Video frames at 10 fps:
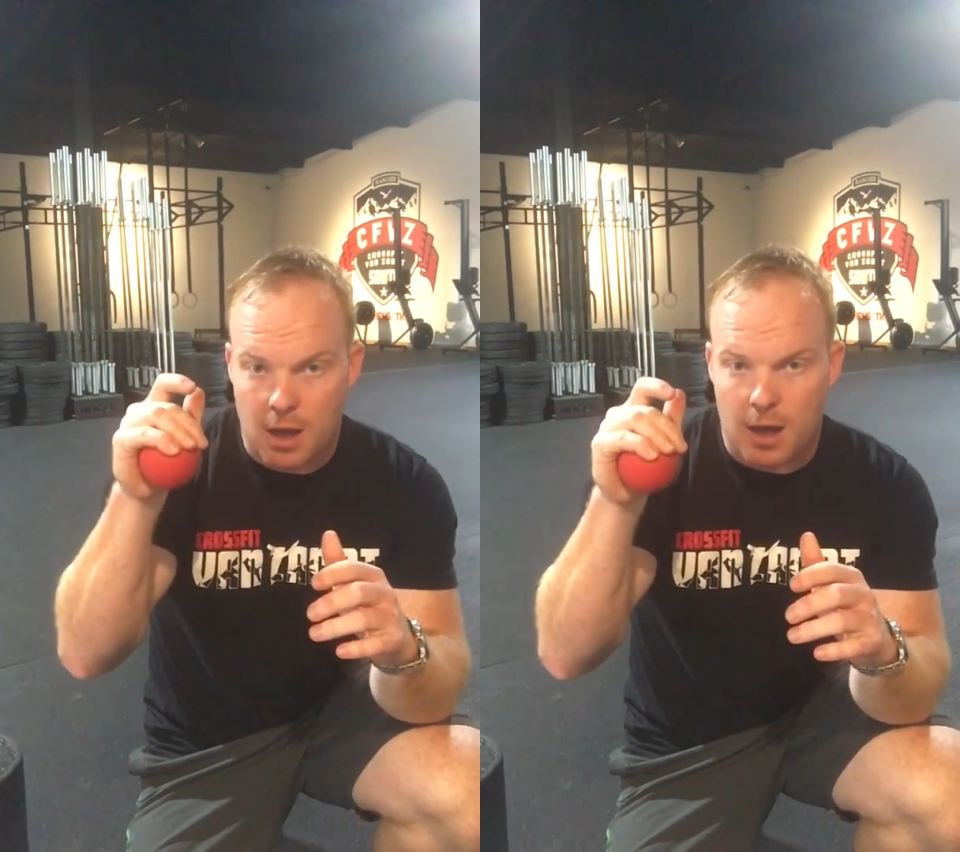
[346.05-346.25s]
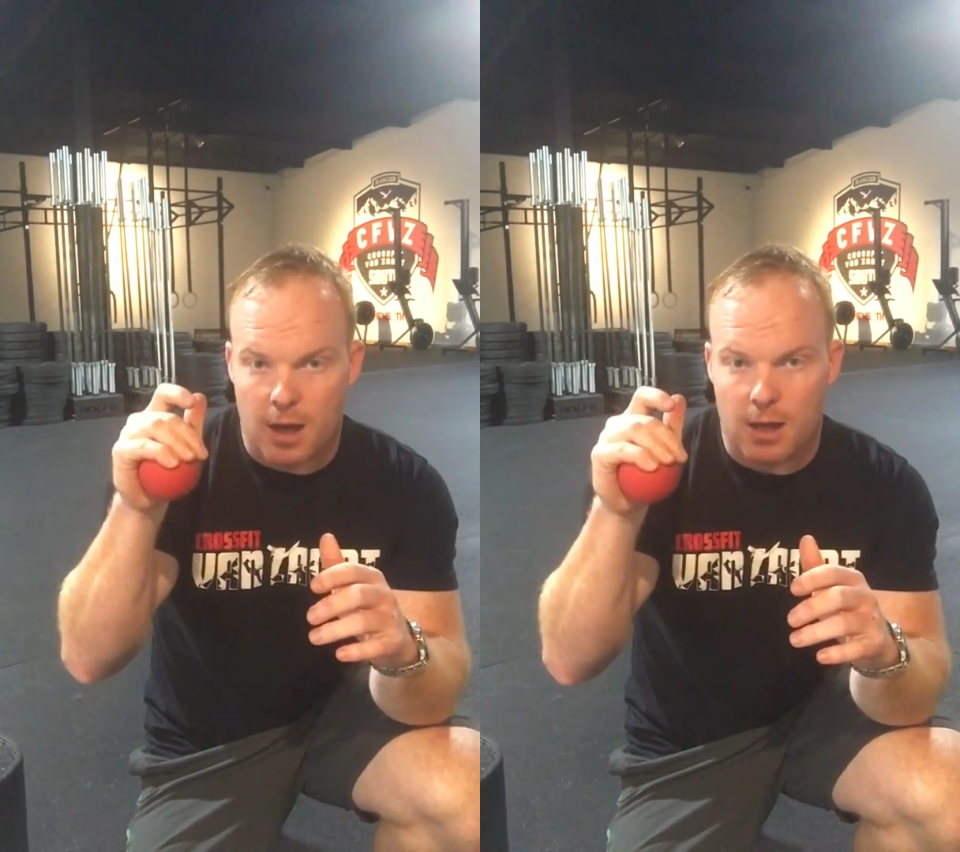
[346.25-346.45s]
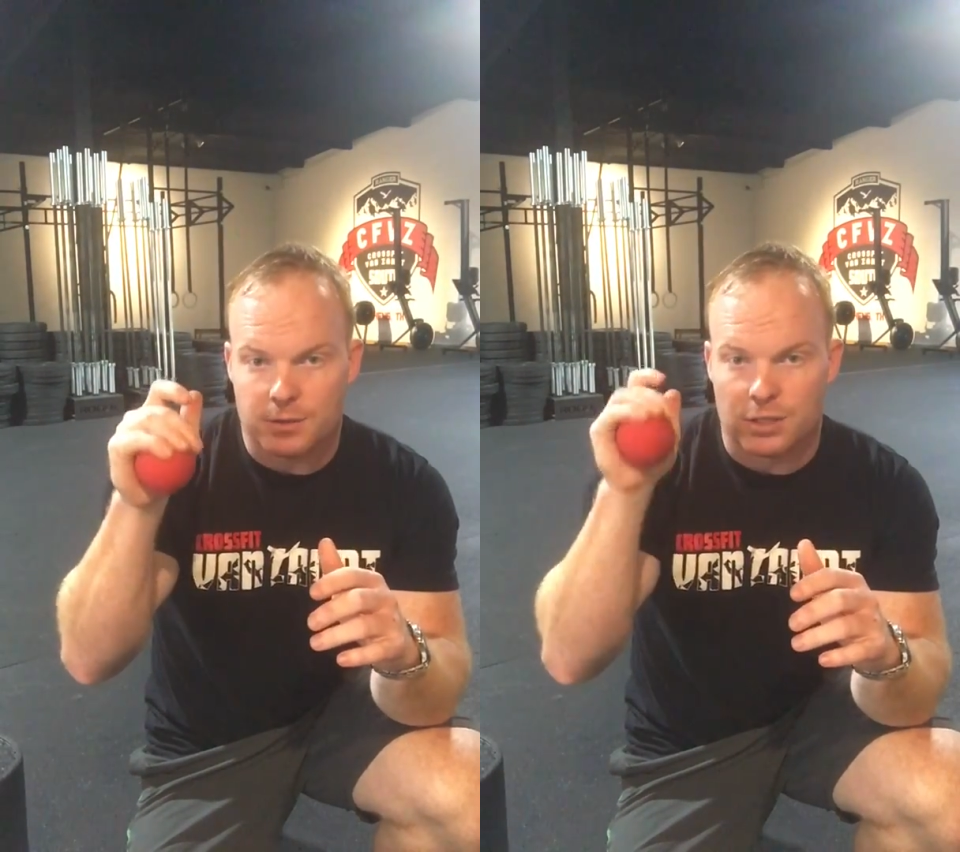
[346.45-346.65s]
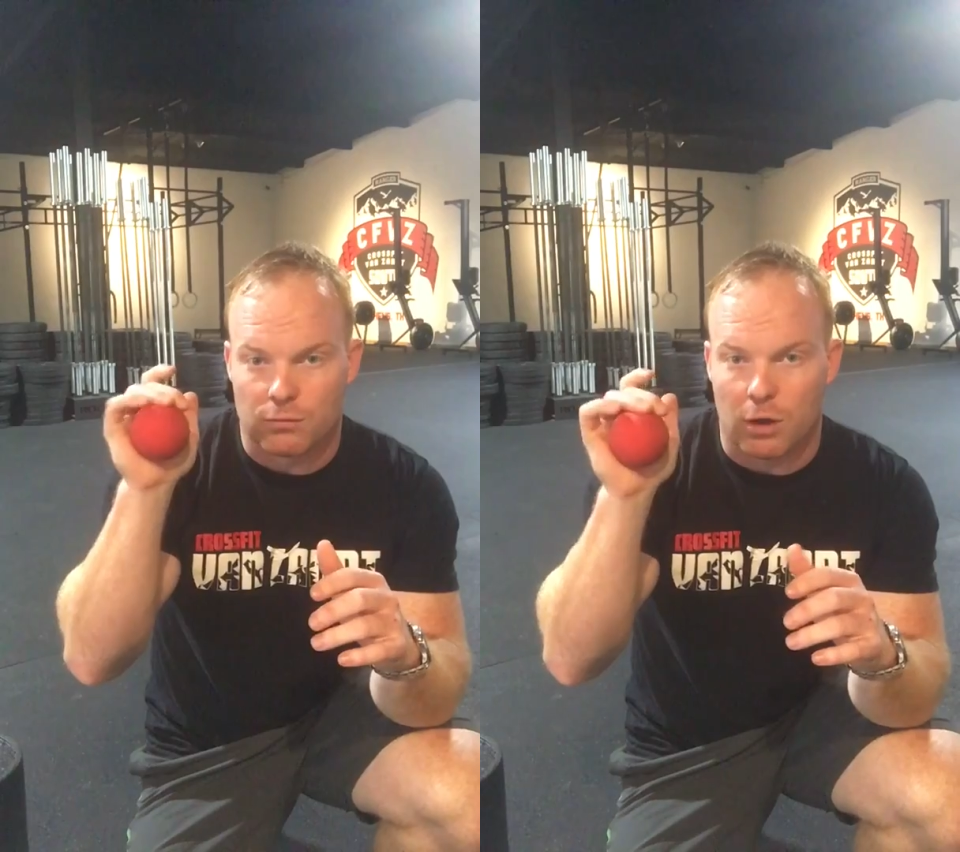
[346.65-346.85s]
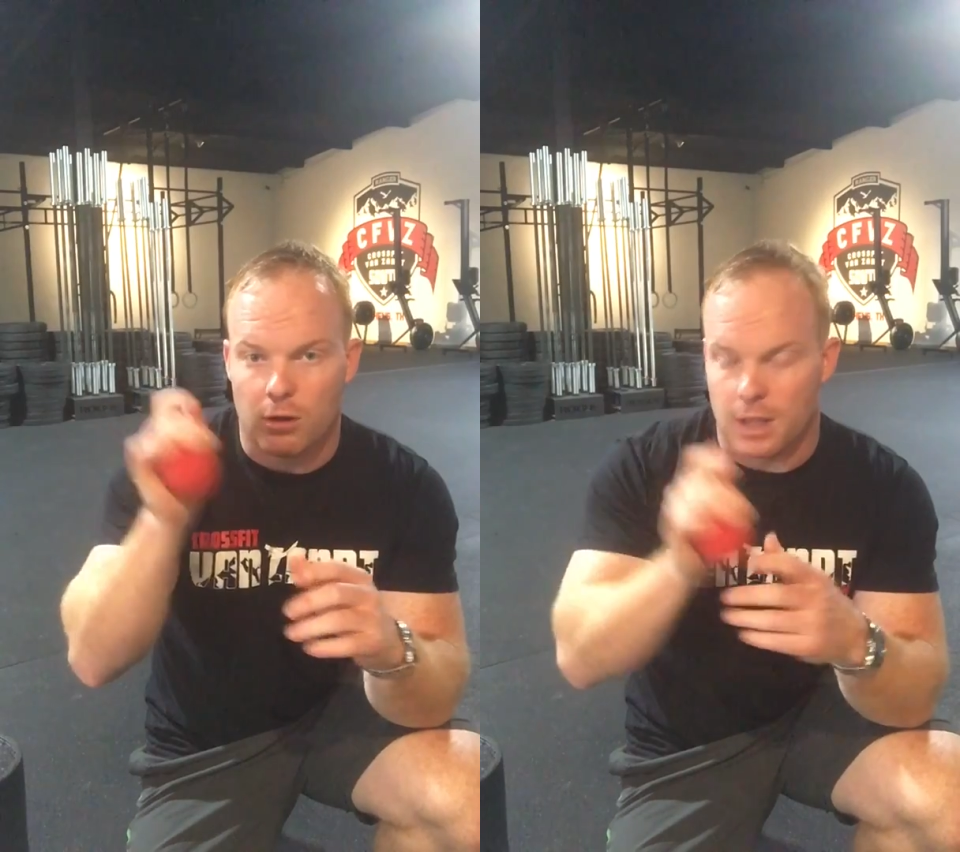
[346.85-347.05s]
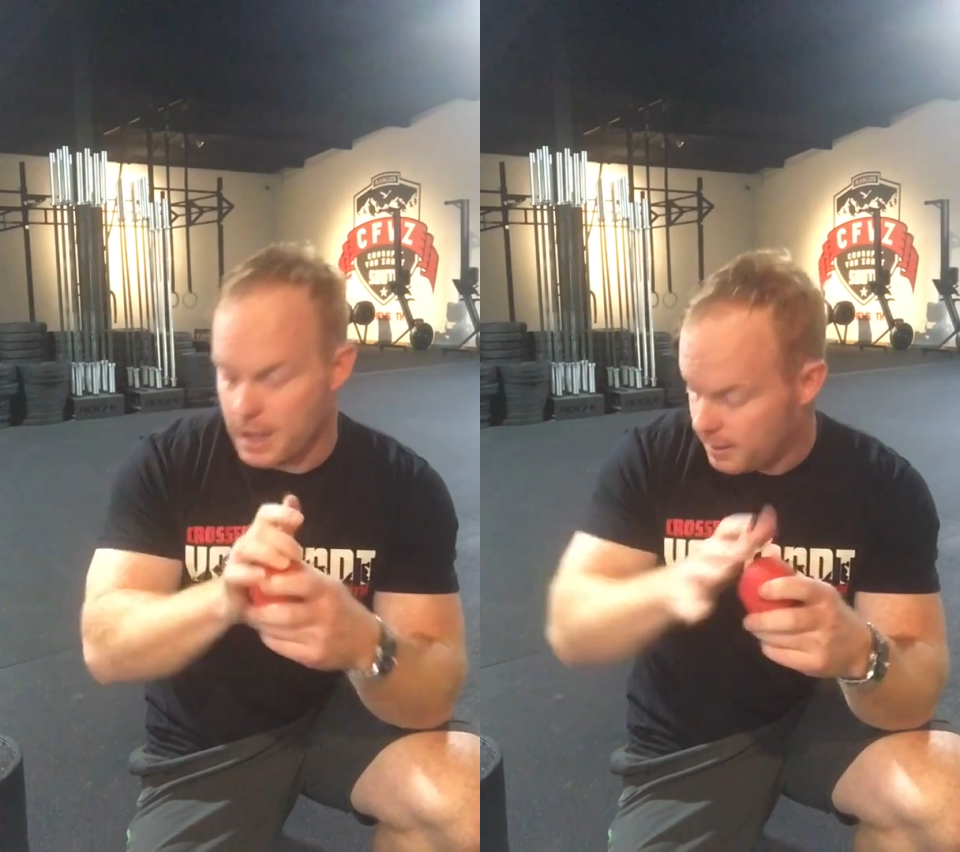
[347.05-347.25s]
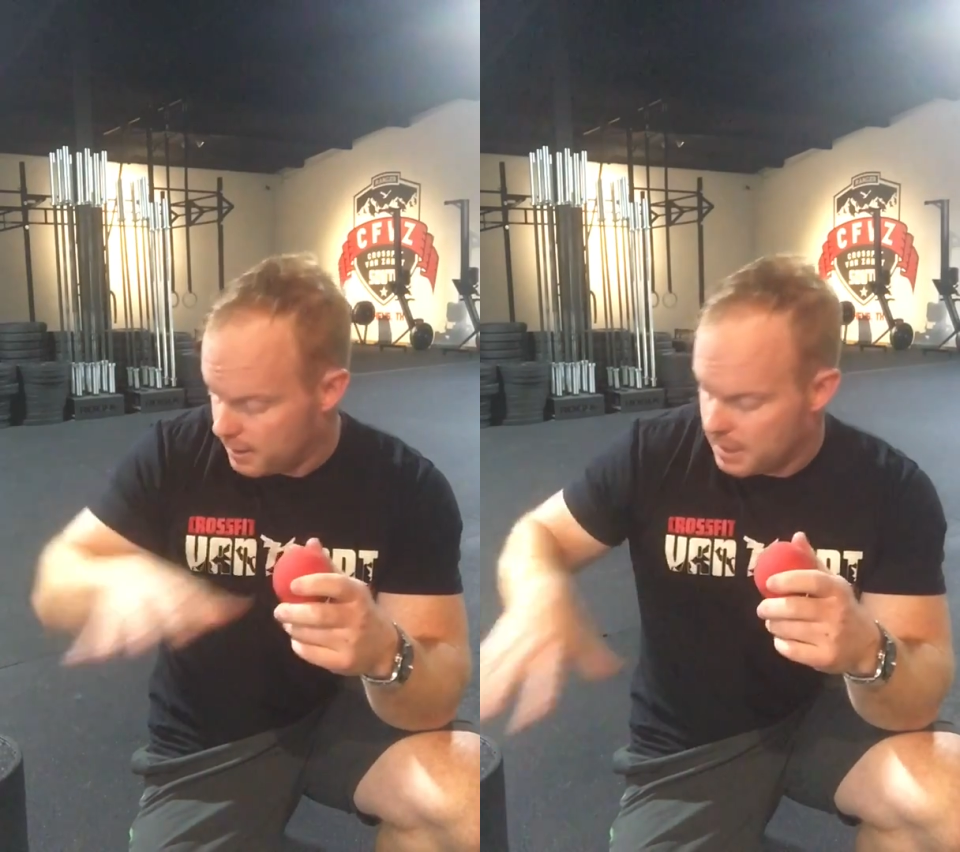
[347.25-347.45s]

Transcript: to roll on.